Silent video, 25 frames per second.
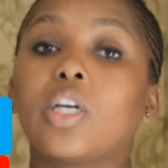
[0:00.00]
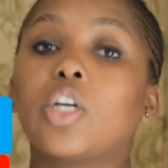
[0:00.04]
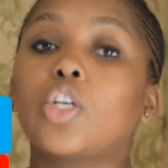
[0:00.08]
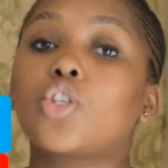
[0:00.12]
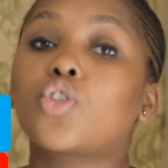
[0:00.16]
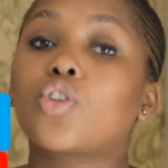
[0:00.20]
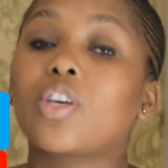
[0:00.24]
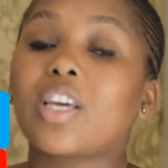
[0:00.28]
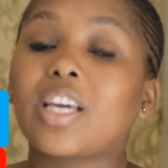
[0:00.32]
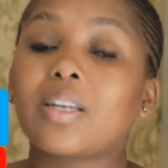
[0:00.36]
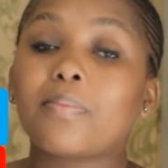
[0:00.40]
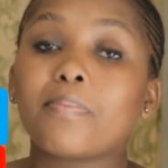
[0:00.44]

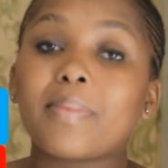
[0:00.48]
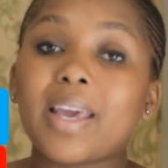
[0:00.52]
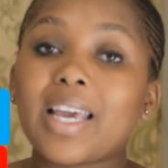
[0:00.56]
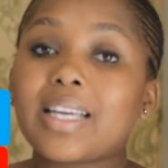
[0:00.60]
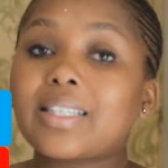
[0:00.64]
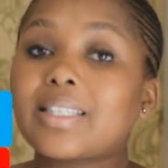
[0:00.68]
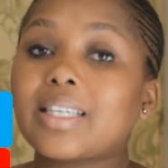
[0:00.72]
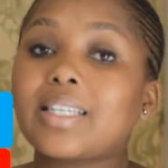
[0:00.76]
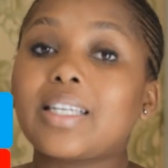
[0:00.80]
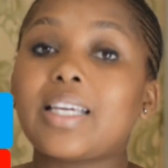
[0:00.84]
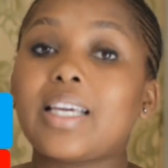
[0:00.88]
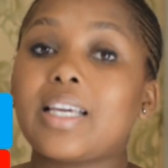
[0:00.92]
So it
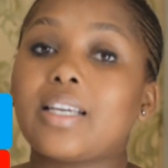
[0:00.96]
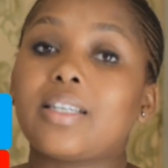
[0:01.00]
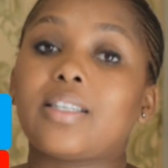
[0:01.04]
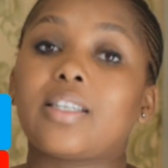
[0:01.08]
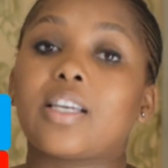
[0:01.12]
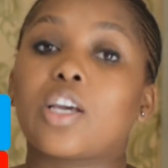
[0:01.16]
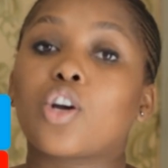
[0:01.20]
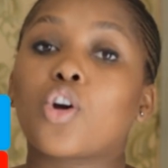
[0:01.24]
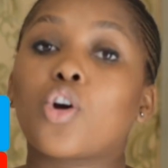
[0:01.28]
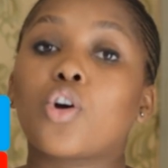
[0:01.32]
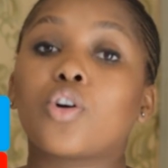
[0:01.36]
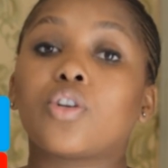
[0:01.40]
makes it
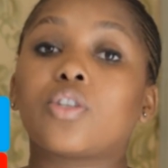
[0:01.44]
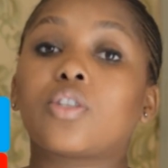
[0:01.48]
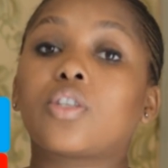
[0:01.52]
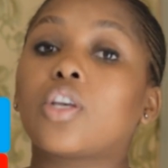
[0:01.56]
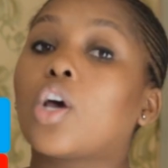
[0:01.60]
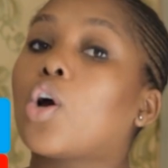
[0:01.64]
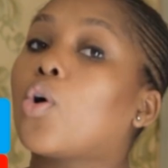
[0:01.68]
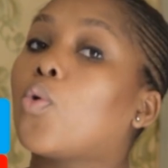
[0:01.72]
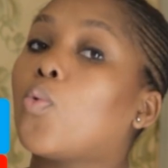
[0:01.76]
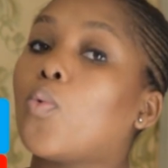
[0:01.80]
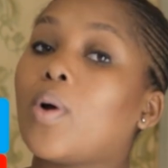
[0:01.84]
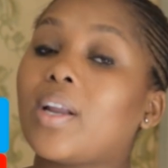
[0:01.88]
easier because
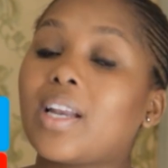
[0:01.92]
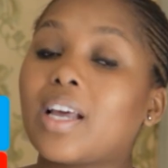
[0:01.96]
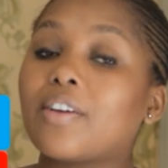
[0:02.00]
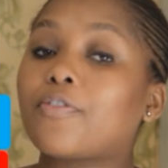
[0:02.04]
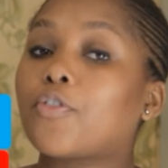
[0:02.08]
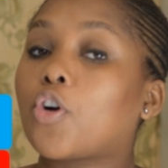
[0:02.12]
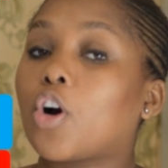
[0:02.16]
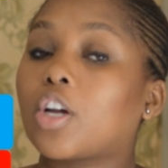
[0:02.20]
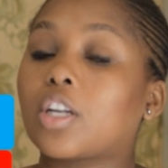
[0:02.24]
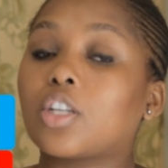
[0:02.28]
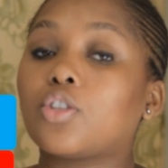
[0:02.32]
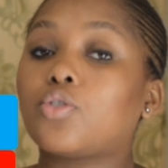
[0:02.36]
when
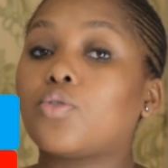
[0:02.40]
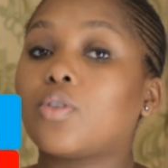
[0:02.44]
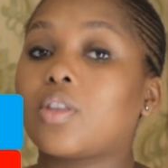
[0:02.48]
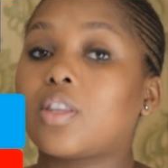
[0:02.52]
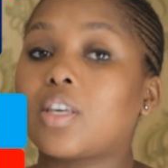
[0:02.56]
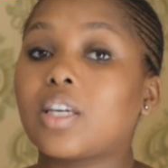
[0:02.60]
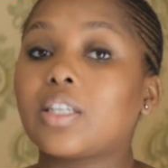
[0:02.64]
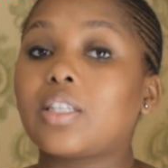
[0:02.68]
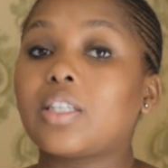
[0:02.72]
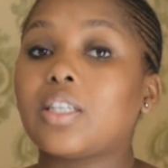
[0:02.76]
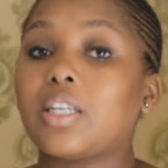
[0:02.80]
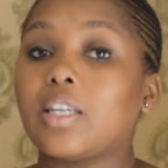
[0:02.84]
I've gotten to
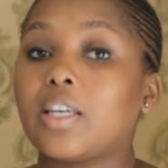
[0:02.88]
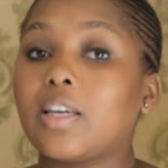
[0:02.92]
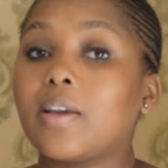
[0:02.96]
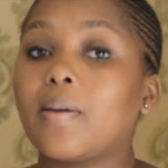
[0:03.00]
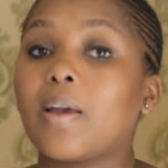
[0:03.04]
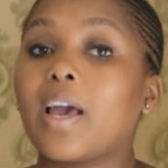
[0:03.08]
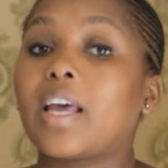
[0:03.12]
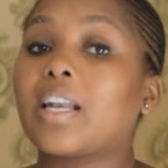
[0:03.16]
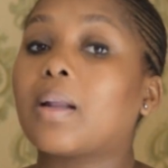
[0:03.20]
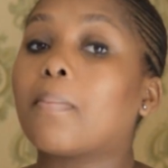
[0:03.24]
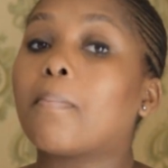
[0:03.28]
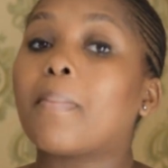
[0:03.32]
30
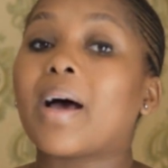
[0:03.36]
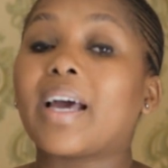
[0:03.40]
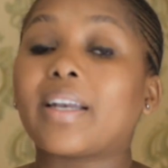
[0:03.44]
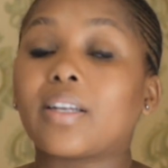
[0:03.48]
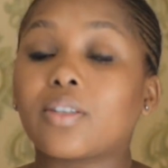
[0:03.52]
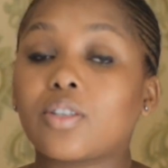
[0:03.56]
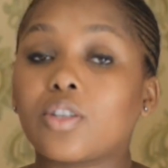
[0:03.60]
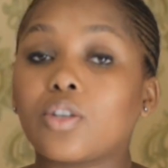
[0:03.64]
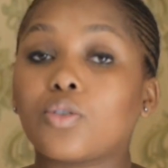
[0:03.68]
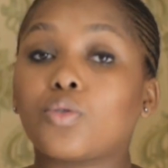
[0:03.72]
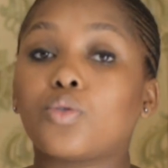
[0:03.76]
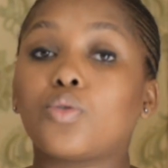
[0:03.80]
and I'm
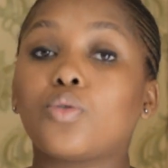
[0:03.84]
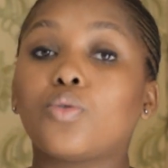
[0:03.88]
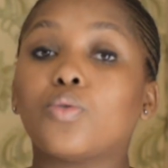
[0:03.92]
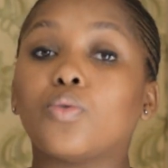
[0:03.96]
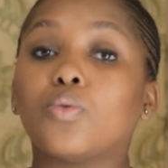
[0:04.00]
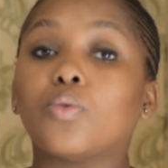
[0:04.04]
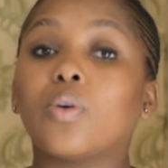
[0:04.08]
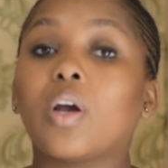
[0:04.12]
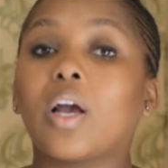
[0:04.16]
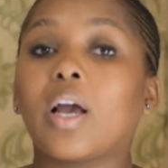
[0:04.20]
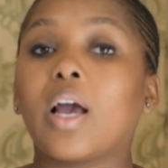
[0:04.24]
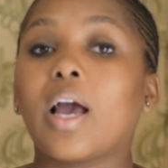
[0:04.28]
minusing
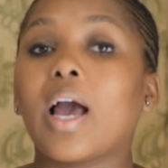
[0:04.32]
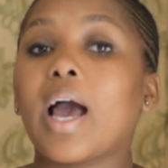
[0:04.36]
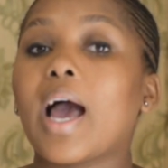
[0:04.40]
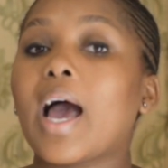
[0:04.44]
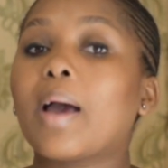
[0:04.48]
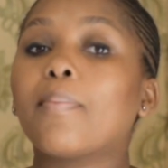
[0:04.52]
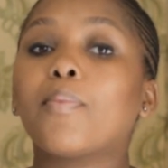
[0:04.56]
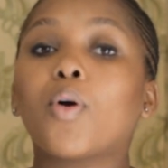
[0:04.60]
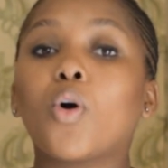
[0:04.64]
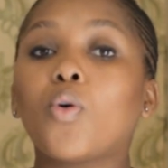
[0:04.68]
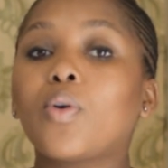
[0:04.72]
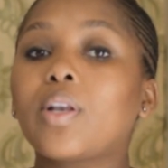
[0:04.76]
2,
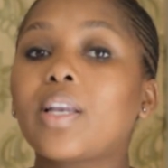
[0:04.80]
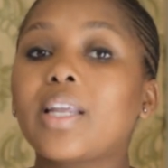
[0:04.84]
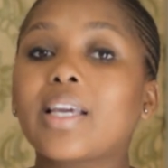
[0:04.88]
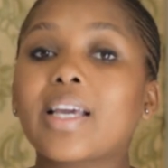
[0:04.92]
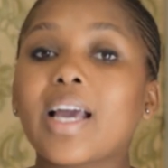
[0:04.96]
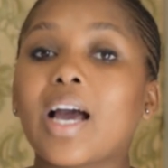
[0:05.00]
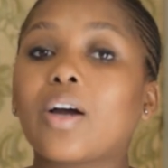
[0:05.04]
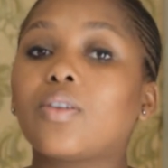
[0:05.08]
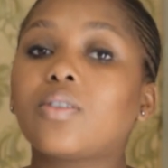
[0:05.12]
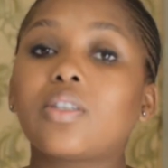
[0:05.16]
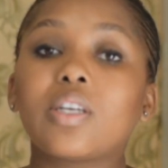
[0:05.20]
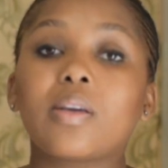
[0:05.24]
I'm only
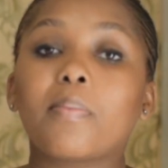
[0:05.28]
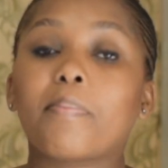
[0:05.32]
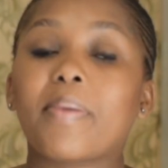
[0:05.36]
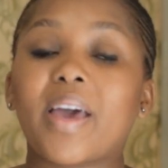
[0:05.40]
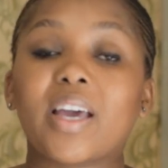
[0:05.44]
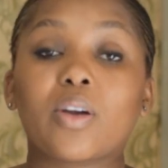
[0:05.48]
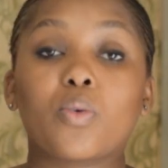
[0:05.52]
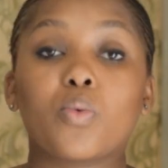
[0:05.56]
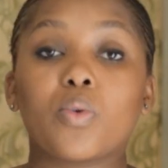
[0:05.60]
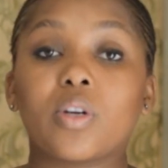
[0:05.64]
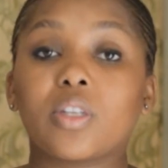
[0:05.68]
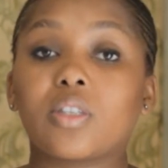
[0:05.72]
counting
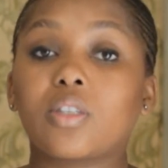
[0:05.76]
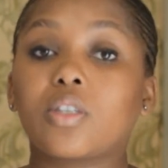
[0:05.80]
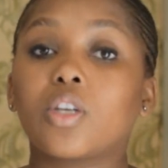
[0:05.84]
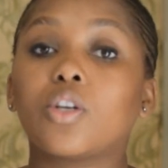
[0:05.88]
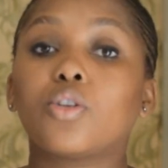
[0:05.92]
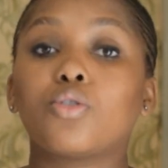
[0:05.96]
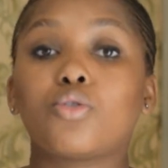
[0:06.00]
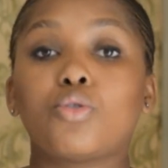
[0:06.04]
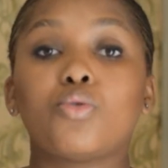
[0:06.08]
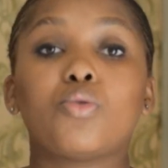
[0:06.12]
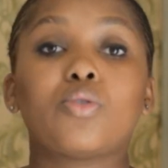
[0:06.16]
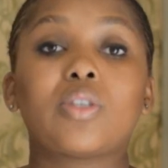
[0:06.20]
backwards
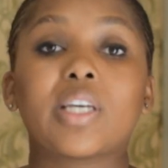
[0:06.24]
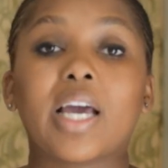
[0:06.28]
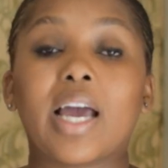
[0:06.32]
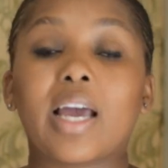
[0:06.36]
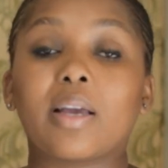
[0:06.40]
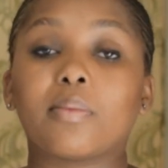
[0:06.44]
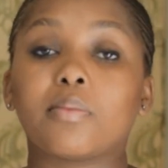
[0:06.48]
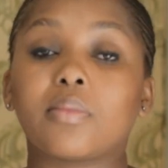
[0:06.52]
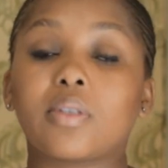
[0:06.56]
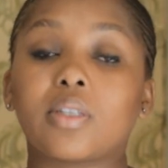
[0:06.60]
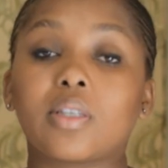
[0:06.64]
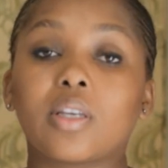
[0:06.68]
2
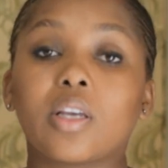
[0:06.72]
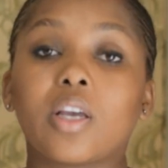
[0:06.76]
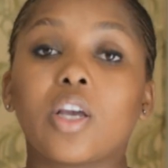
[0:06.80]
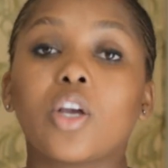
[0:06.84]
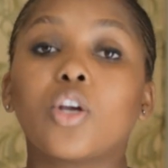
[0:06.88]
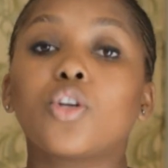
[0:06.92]
times.